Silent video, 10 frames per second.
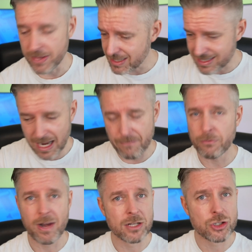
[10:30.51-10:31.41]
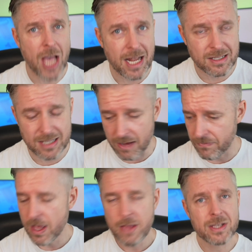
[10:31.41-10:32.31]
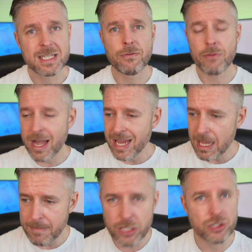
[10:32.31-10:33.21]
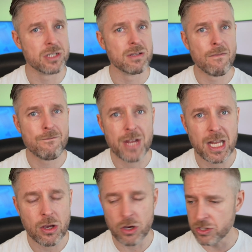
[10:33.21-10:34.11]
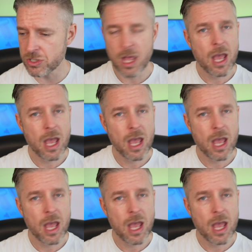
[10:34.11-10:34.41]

There's stuff around chat stuff, there's stuff around images, videos,